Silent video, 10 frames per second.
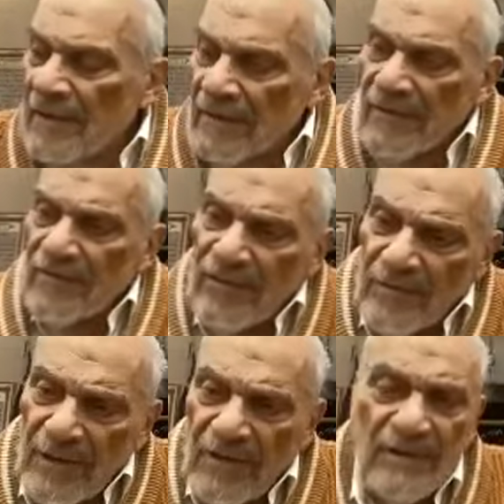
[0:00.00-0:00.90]
Eretz
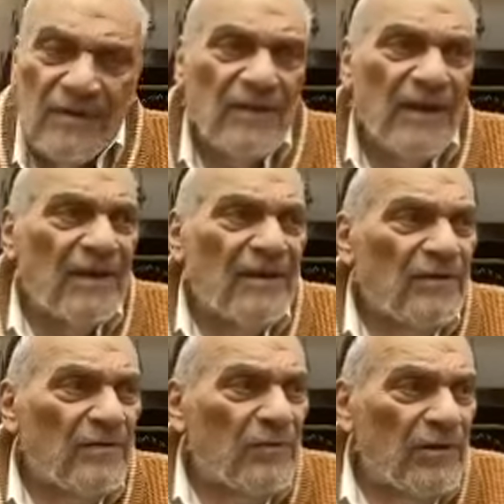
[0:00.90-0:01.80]
Yisrael belongs to
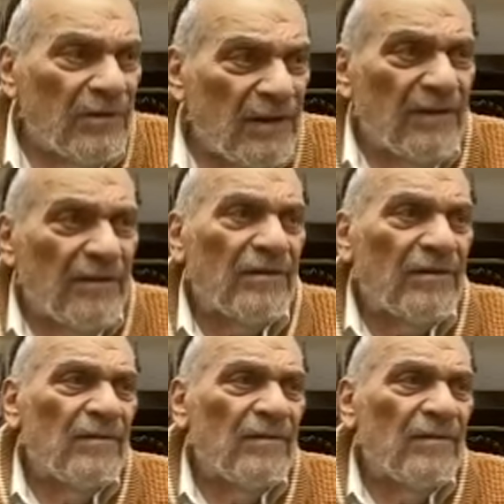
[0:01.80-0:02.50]
us. We're here.